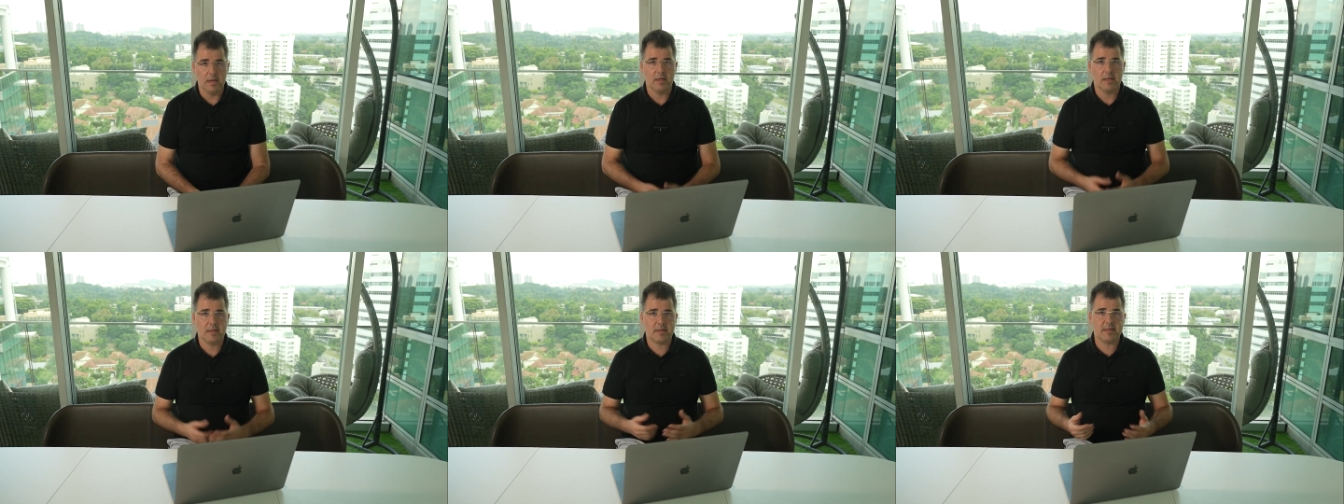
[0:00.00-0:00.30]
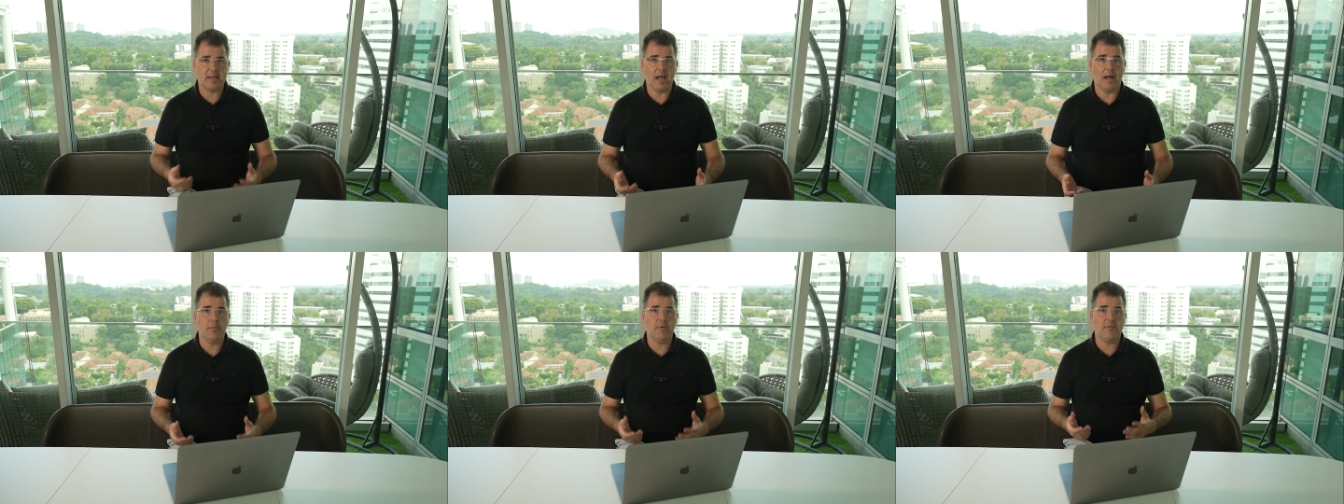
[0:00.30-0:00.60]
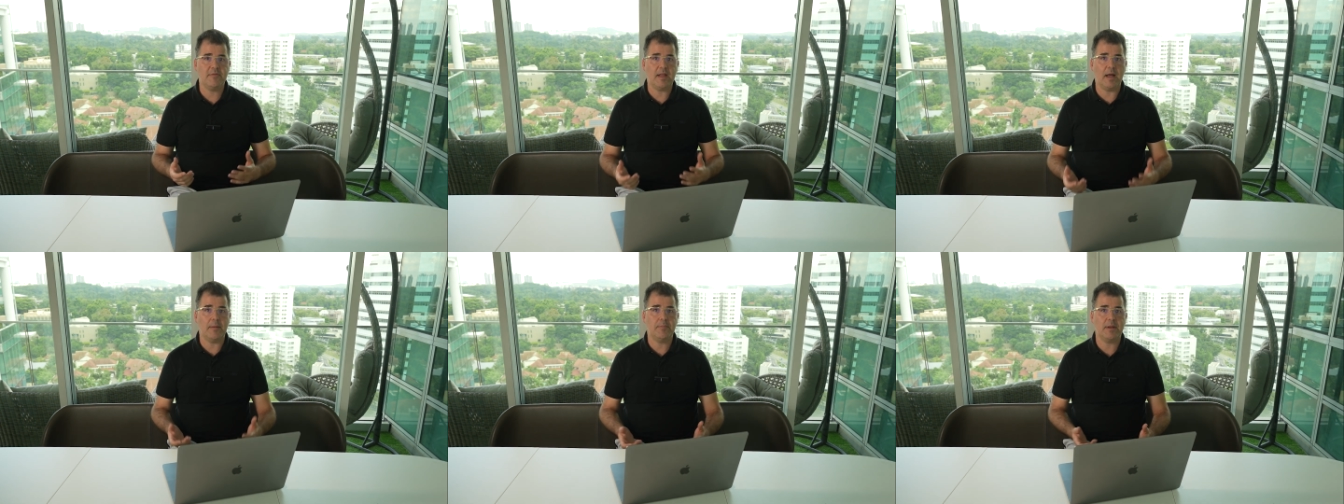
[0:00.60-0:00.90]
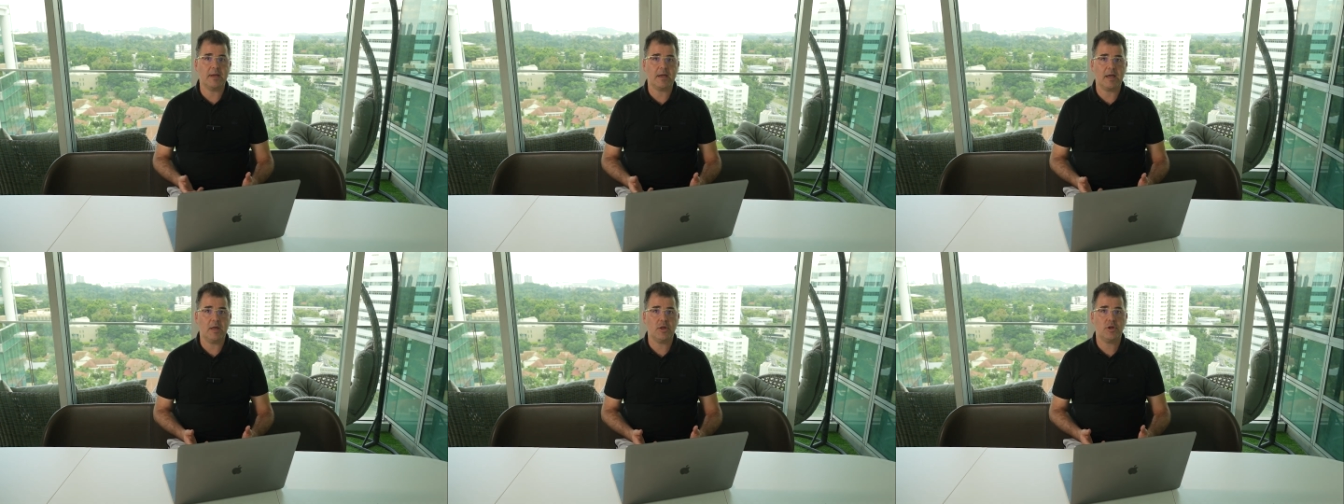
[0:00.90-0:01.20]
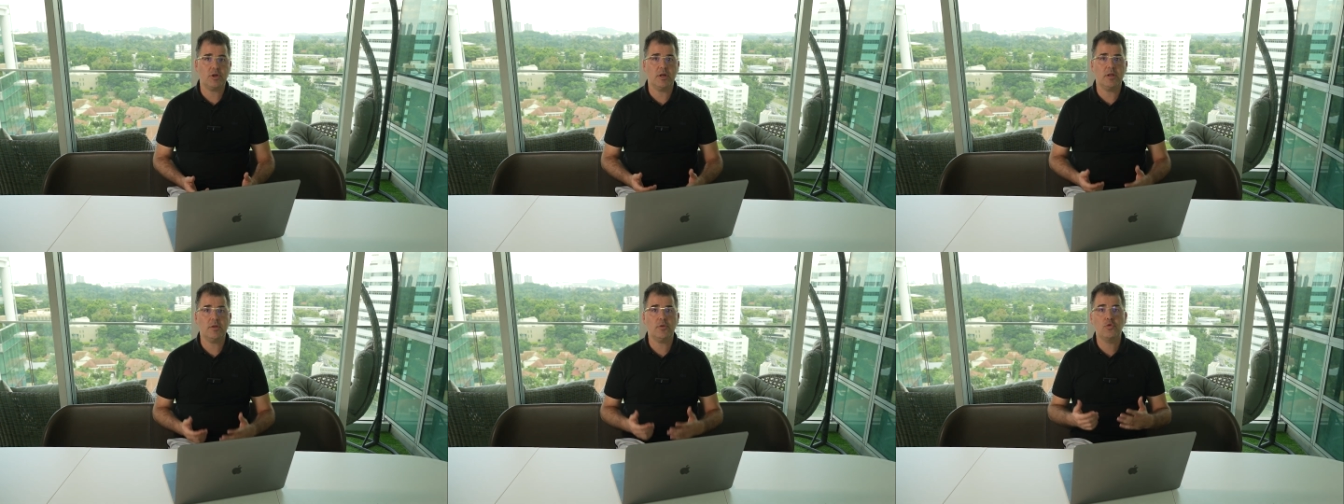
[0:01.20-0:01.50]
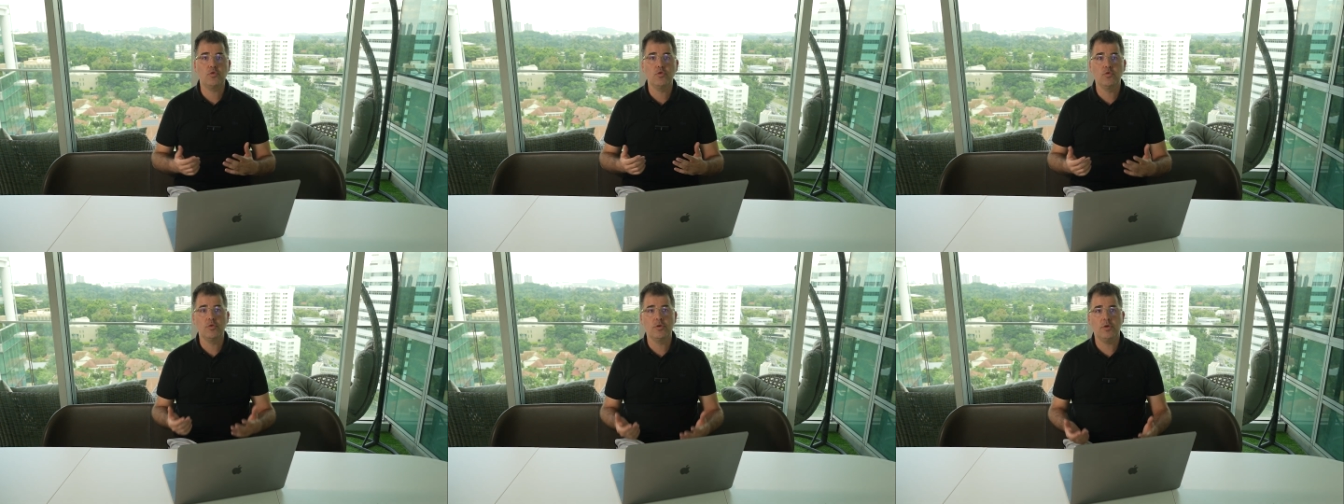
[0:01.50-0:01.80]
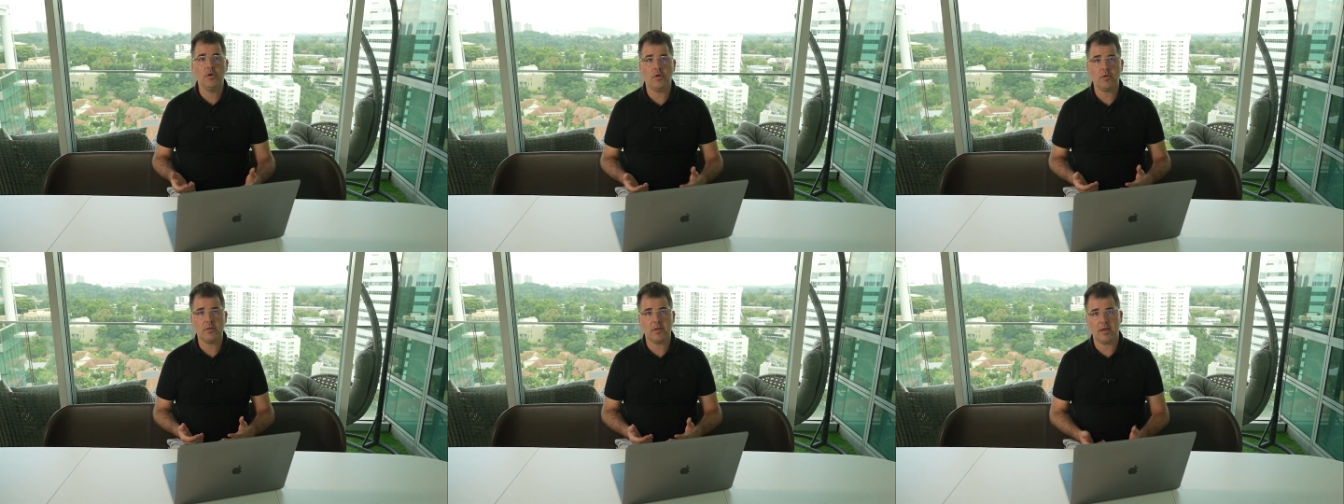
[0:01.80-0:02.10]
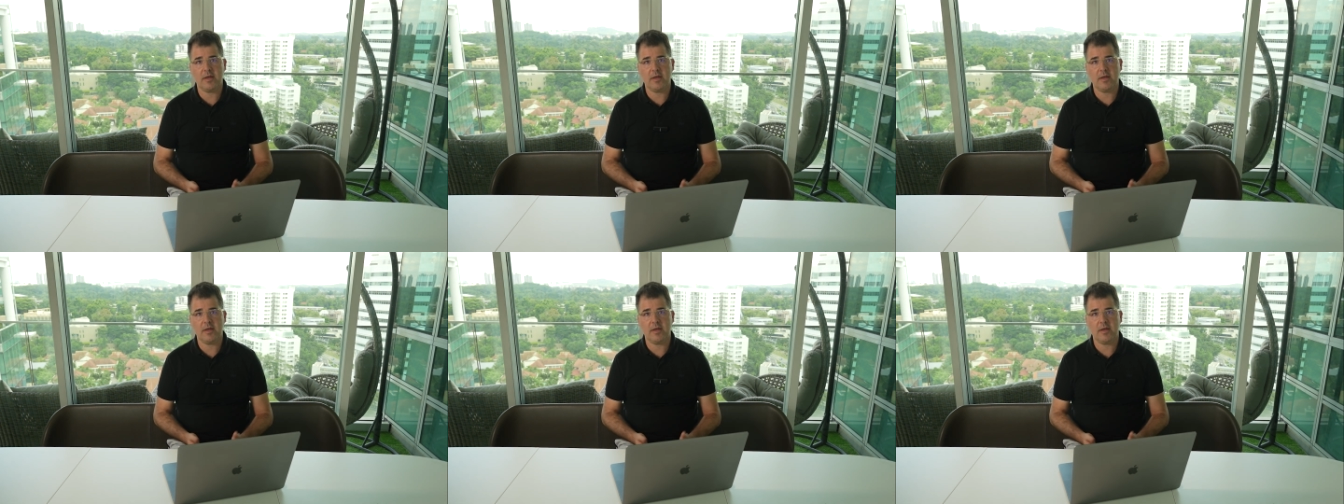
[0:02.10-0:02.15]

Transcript: Some of the applications do not